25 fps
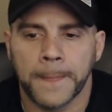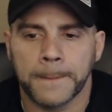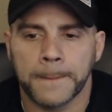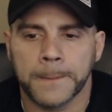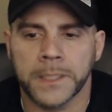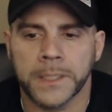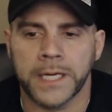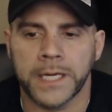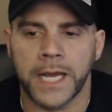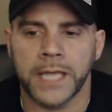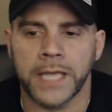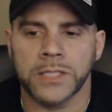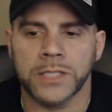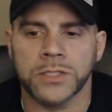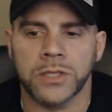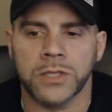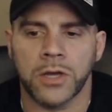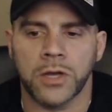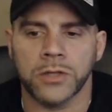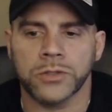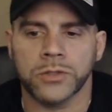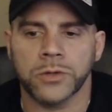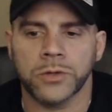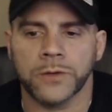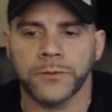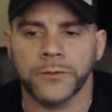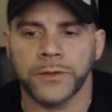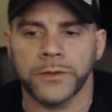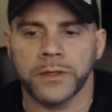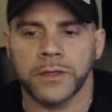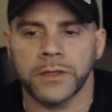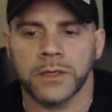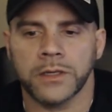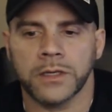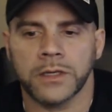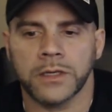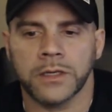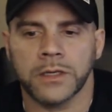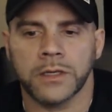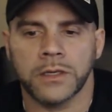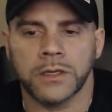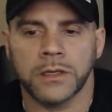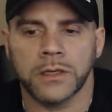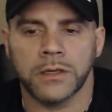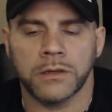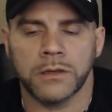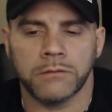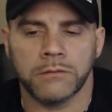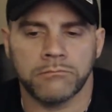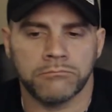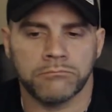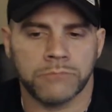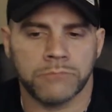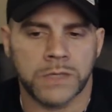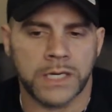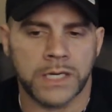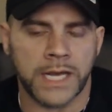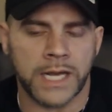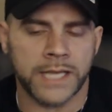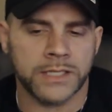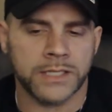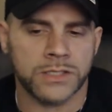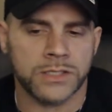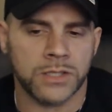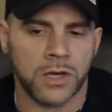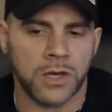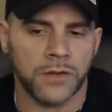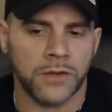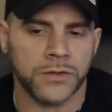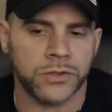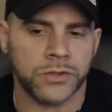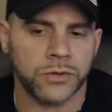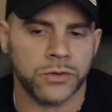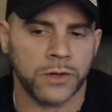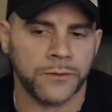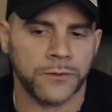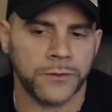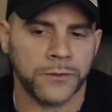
Can I install trick? Can I install the trick